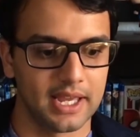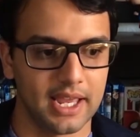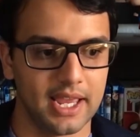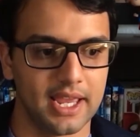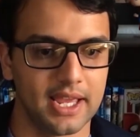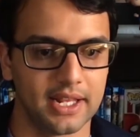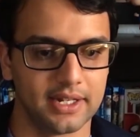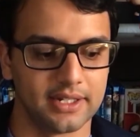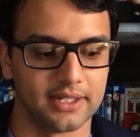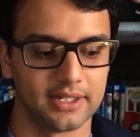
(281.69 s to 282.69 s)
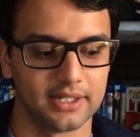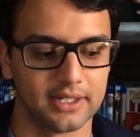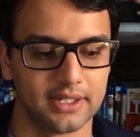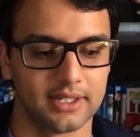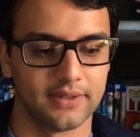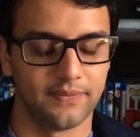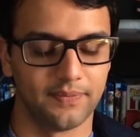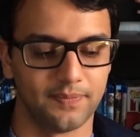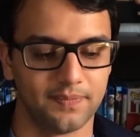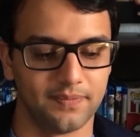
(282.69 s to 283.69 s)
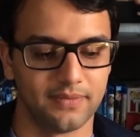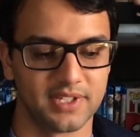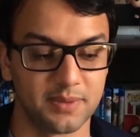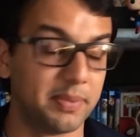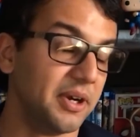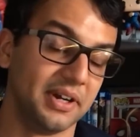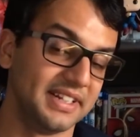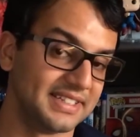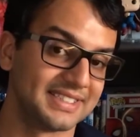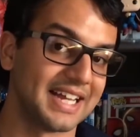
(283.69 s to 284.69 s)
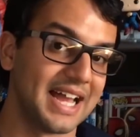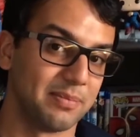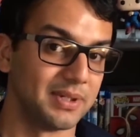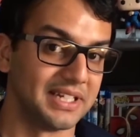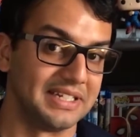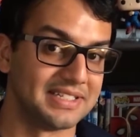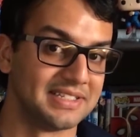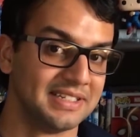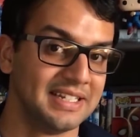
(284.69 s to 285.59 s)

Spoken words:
and Spirit in the Sky plays.